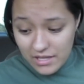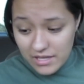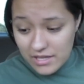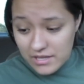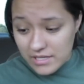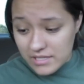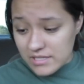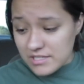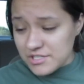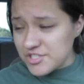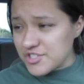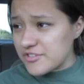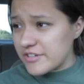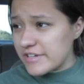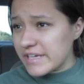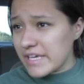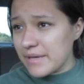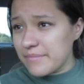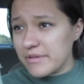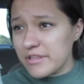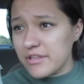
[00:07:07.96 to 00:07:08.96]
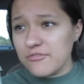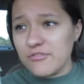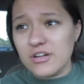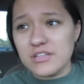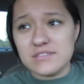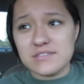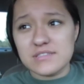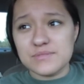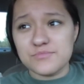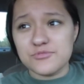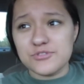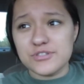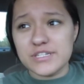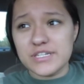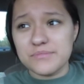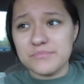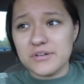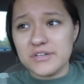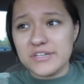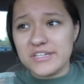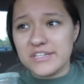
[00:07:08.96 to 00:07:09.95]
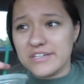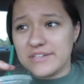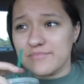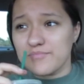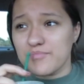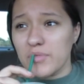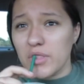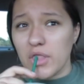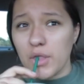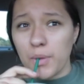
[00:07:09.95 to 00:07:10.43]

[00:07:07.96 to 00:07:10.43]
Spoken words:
I think this drink gave me the runs this morning. I'm not kidding.